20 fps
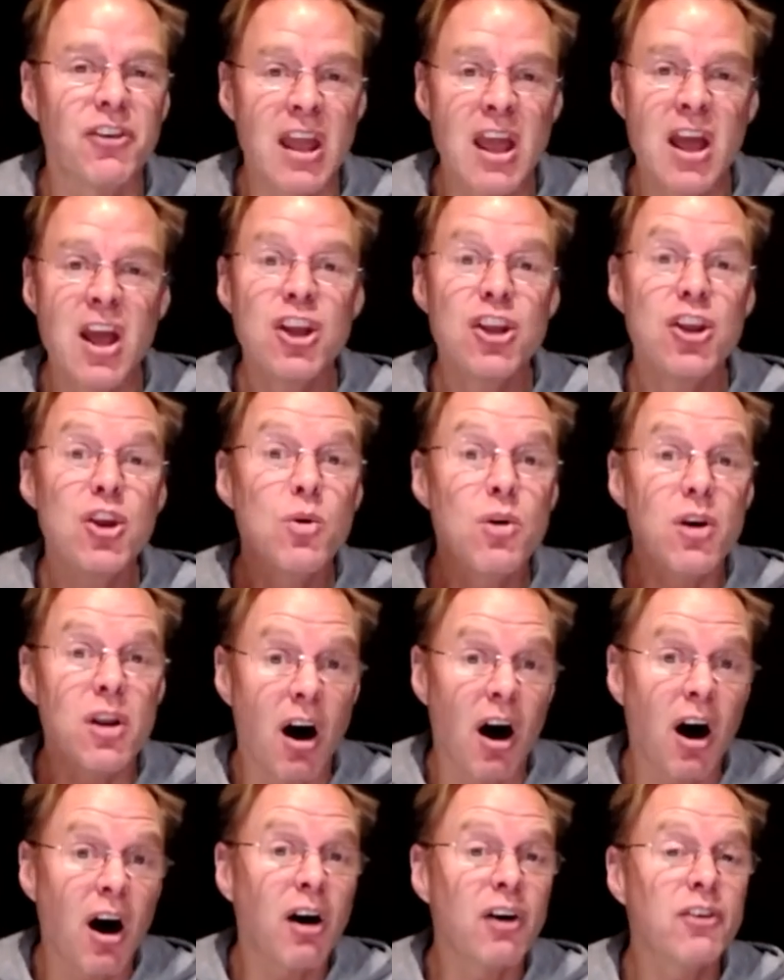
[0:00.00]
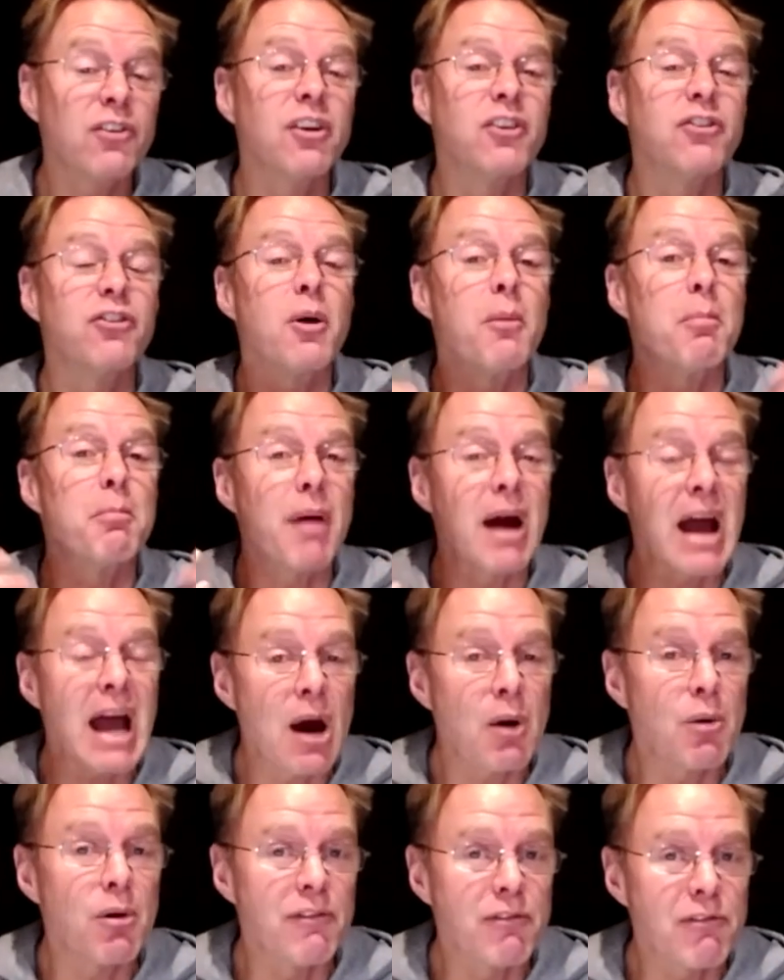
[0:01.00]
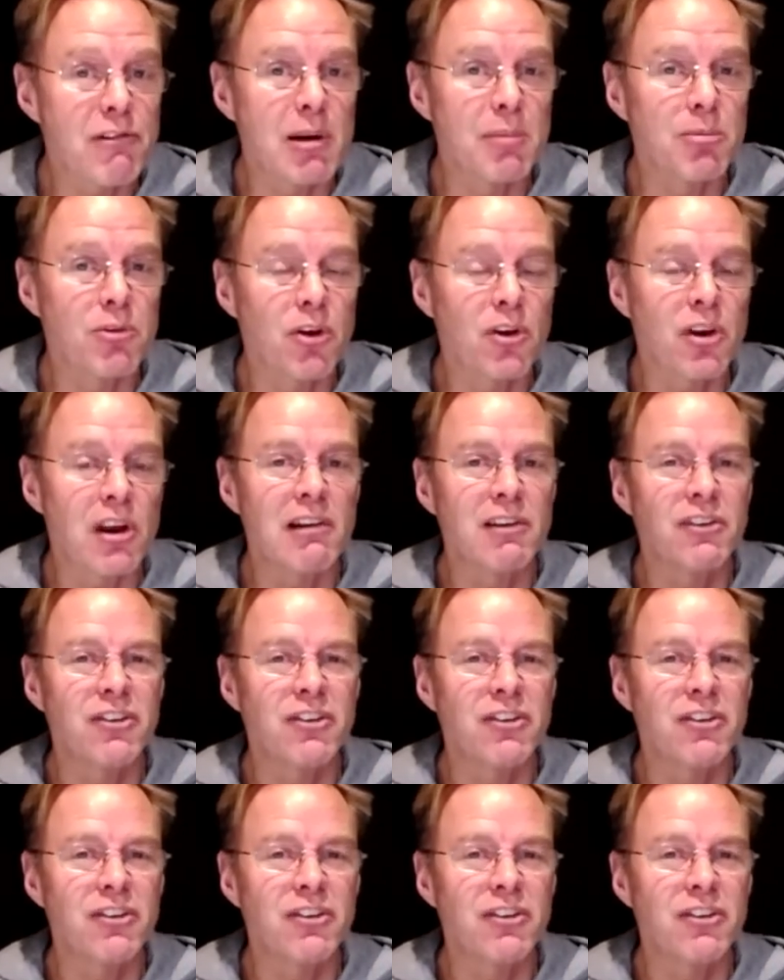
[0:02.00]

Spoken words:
You can harness the power of cryptocurrency.